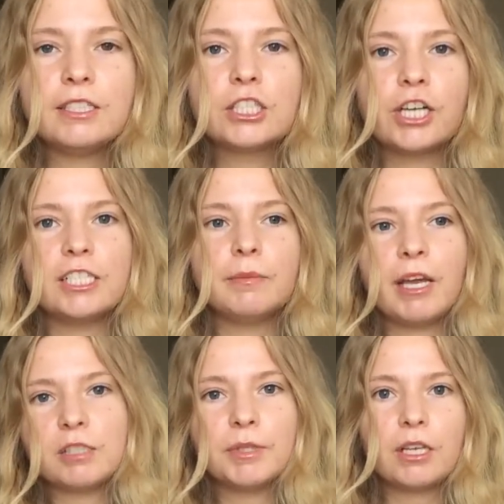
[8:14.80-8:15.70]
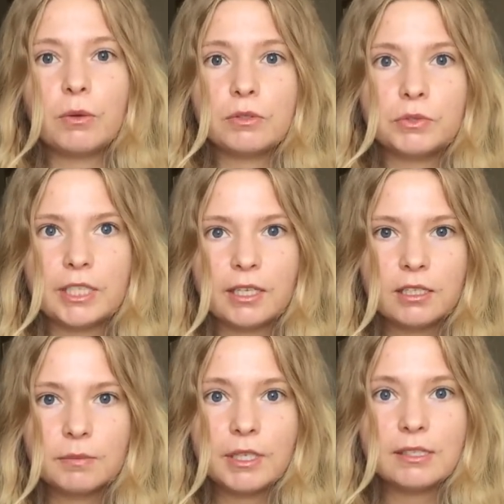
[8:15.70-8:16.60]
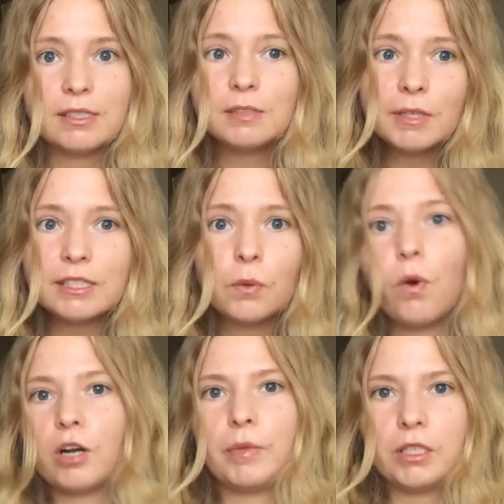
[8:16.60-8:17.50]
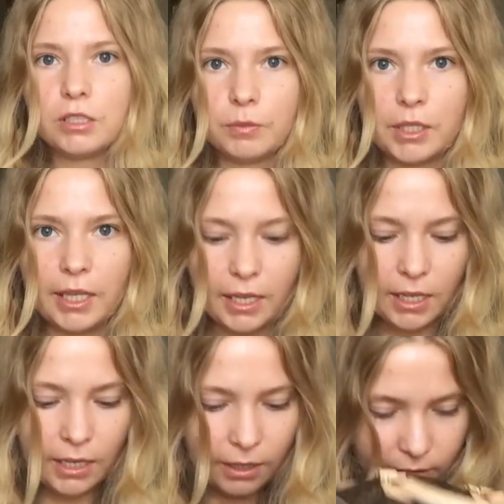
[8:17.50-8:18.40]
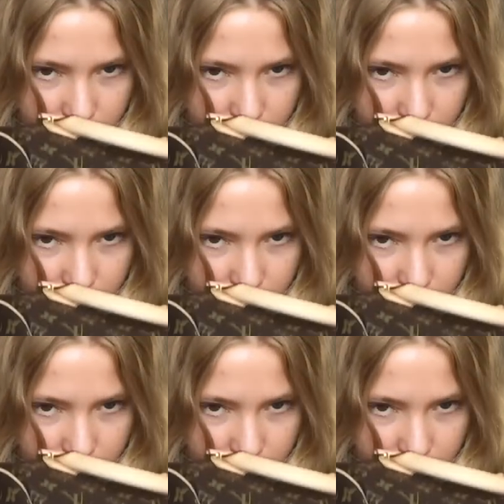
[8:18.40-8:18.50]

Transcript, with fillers: this is crazy. My husband thought I was ridiculous because this smells like watermelon to me. Like, it